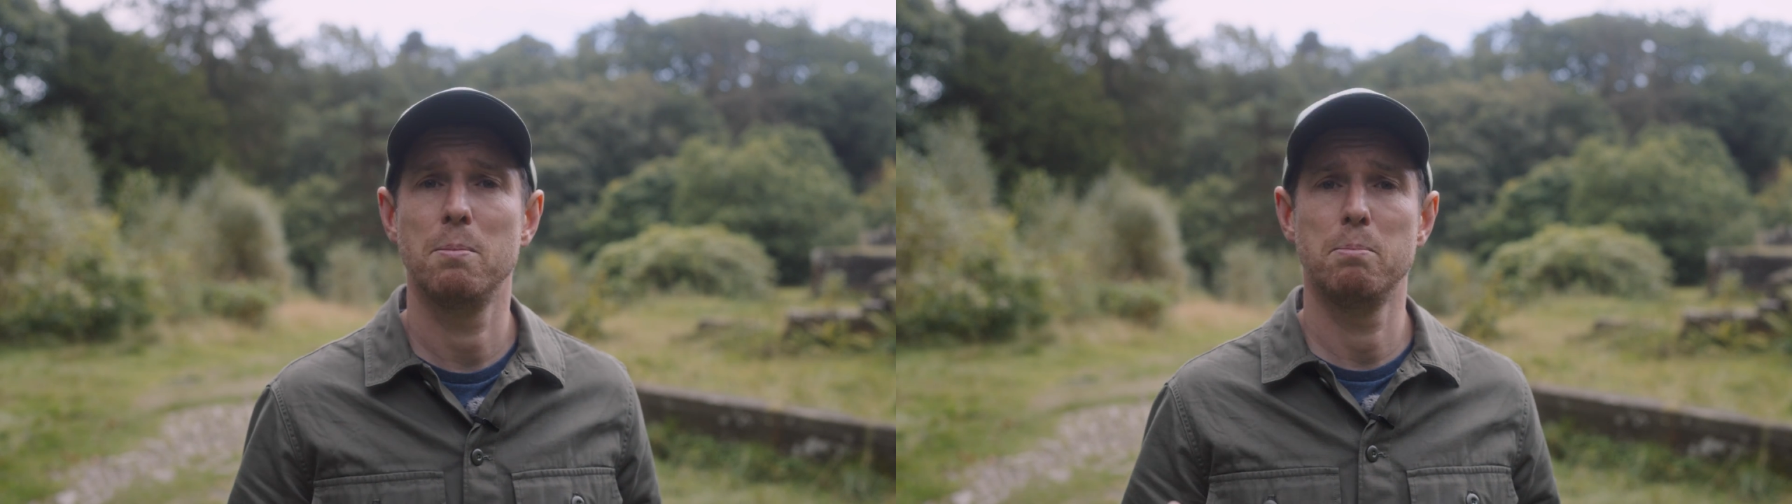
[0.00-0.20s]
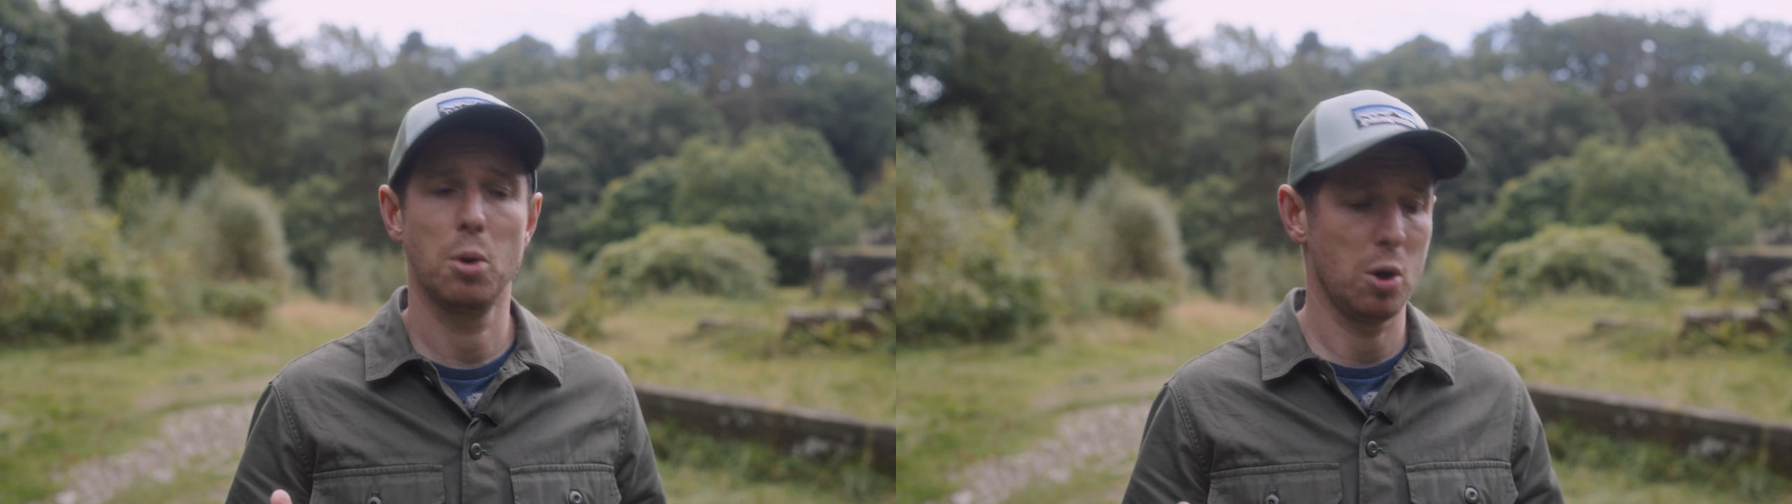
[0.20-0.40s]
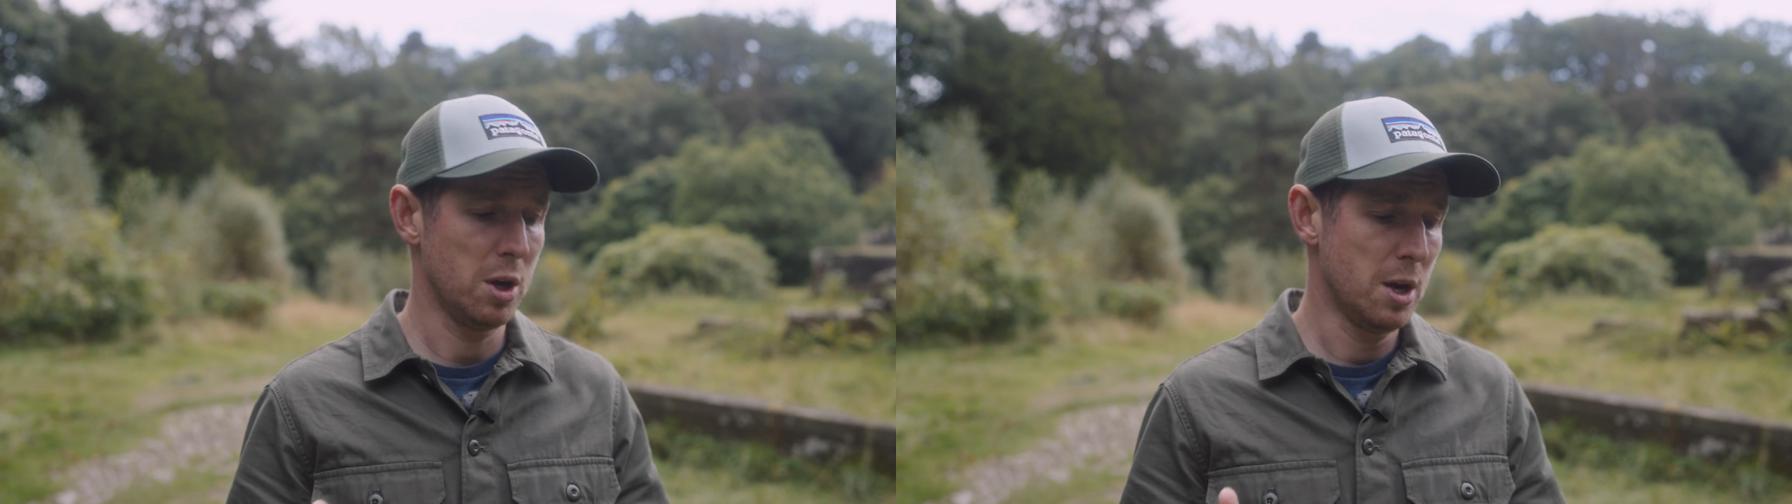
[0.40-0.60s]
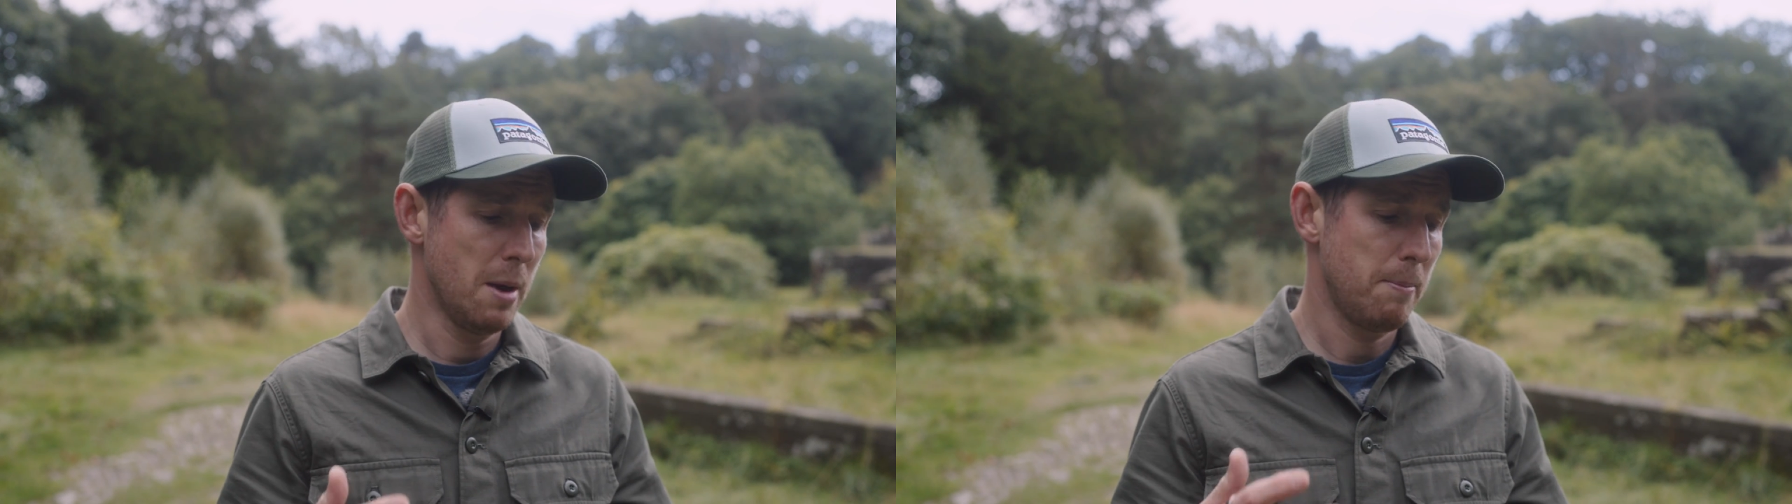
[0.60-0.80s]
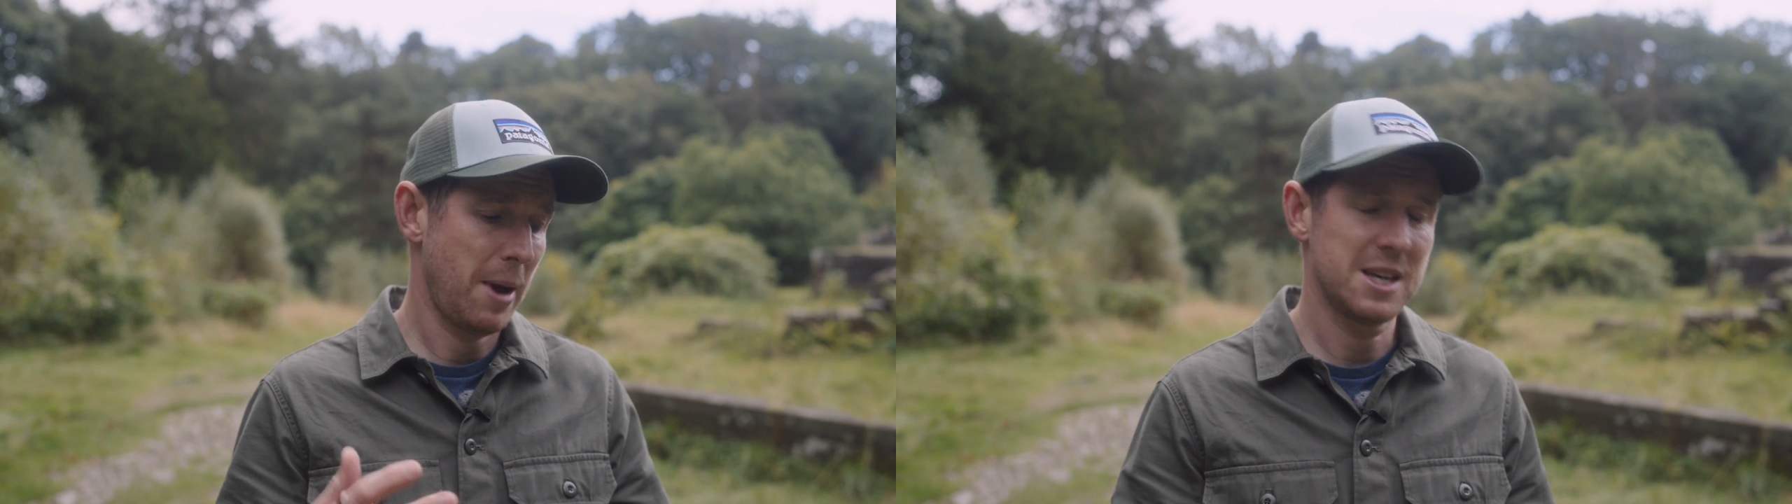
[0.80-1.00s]
But
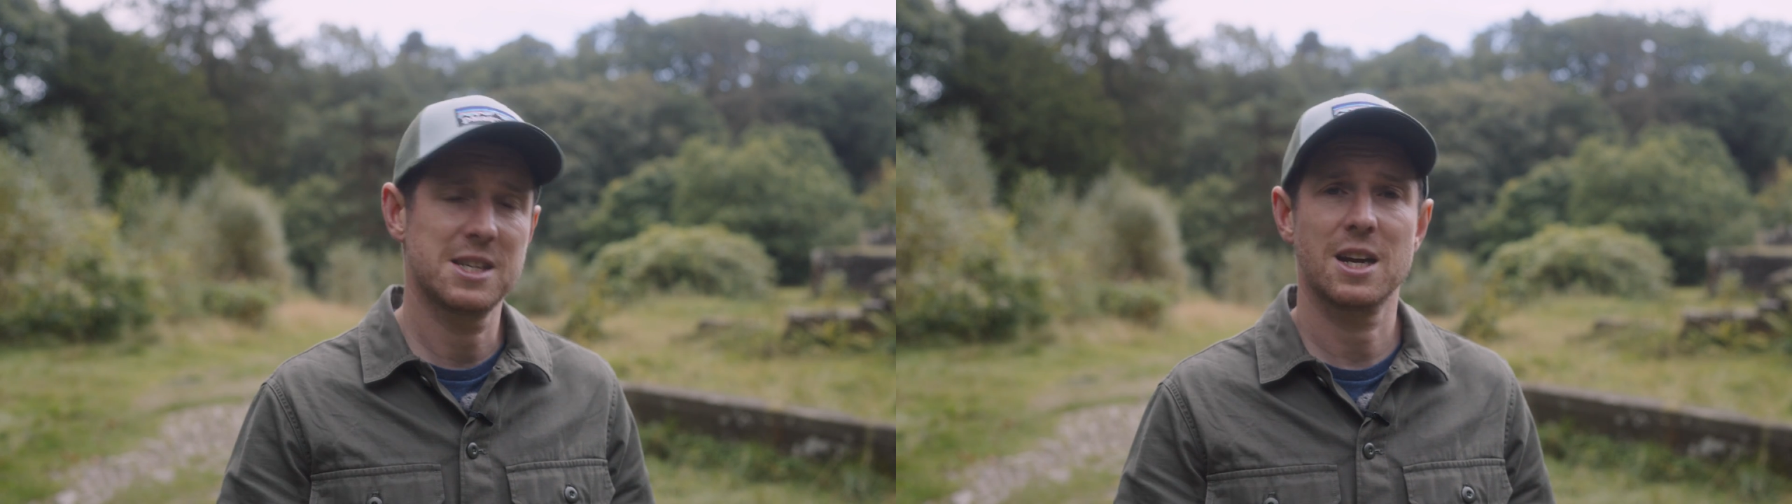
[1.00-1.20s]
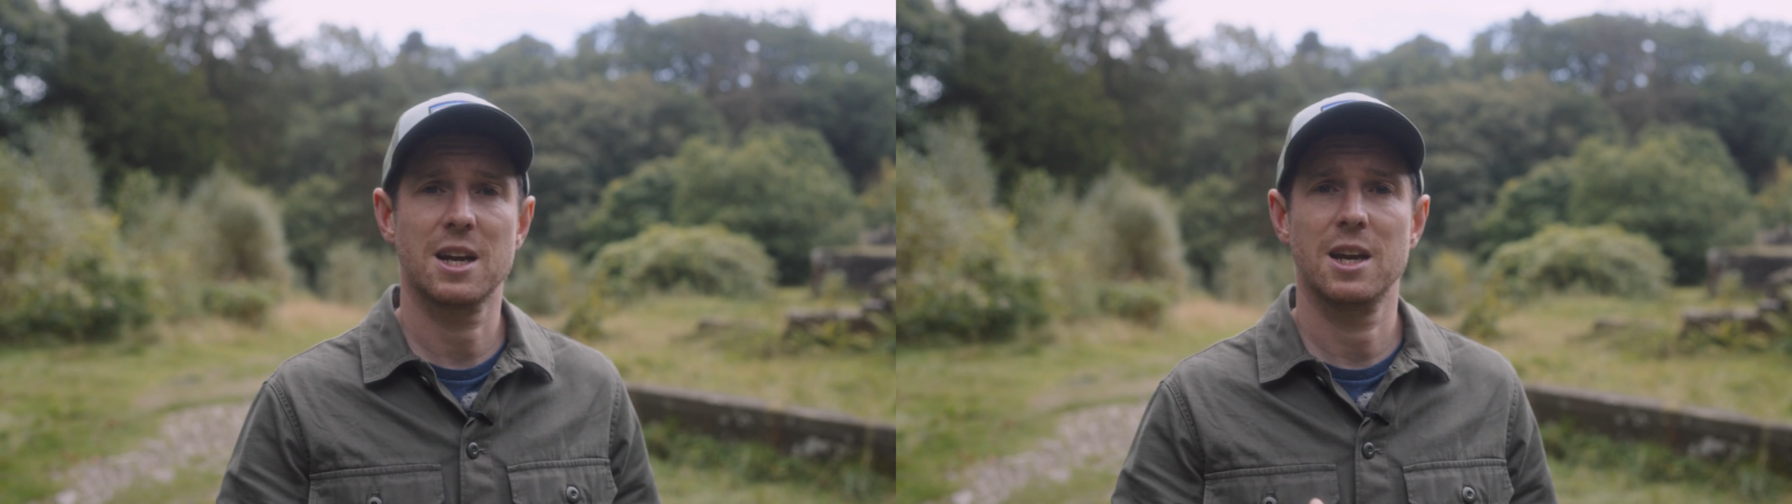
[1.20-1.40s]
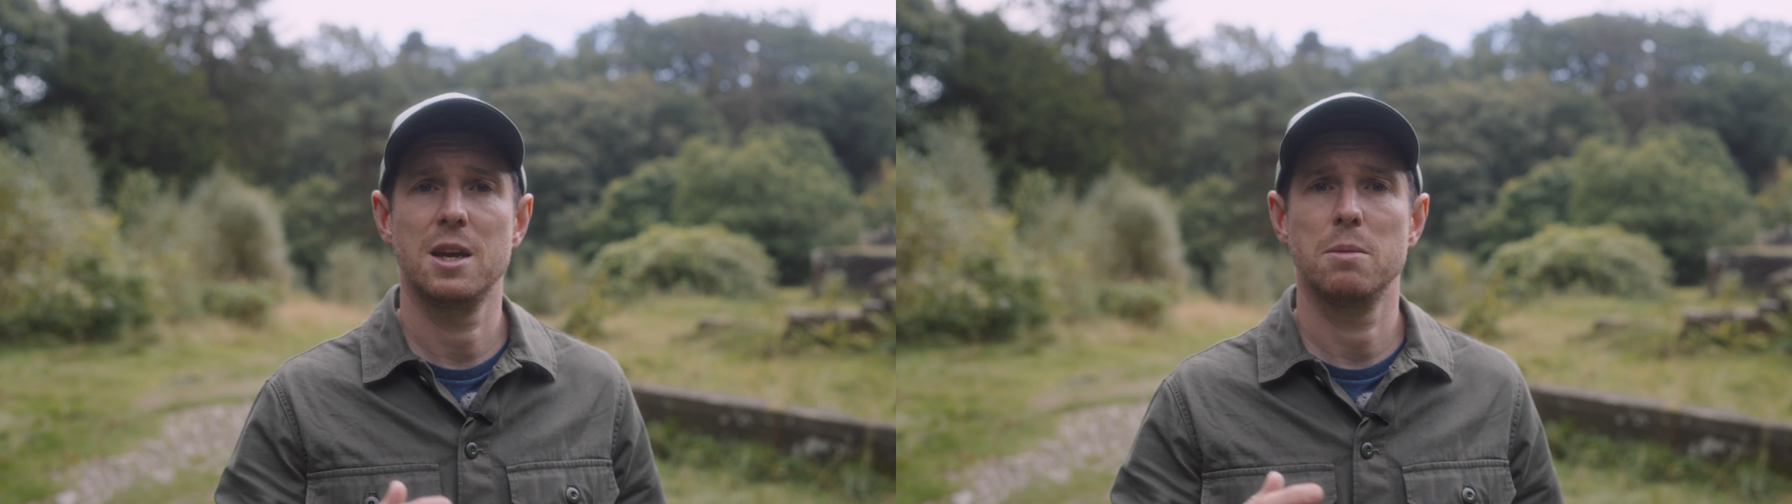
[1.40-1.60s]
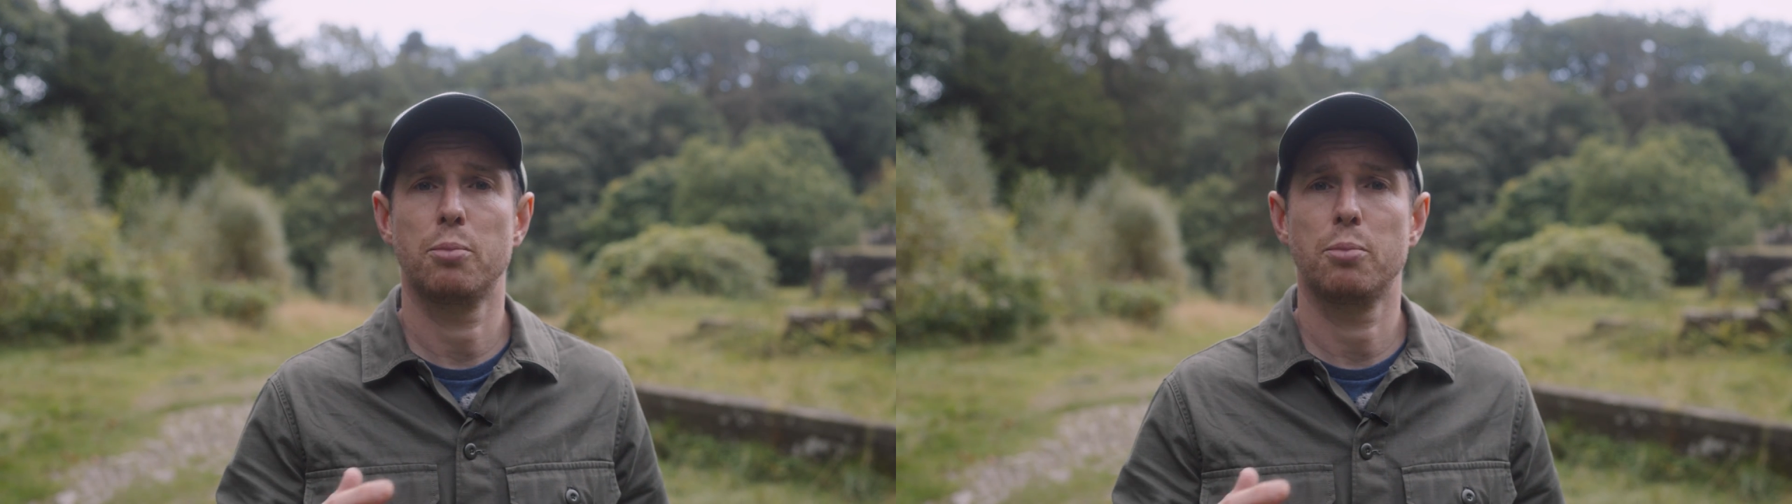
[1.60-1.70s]
basically